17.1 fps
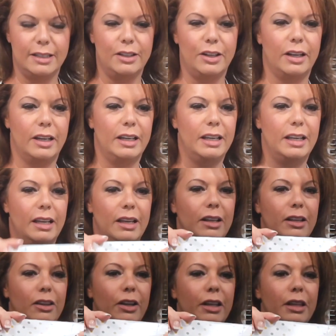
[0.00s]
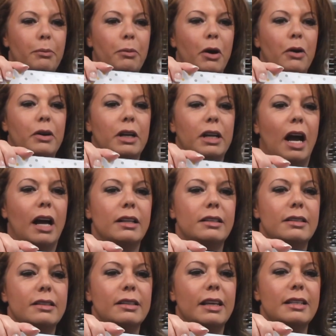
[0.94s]
Look, look at the polka
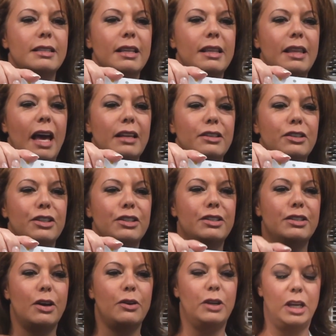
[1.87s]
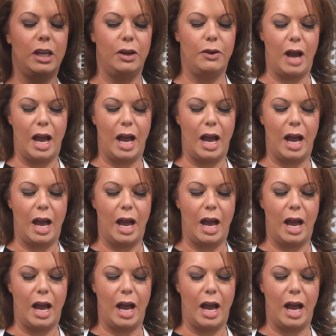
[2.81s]
dots. Isn't that just so cute?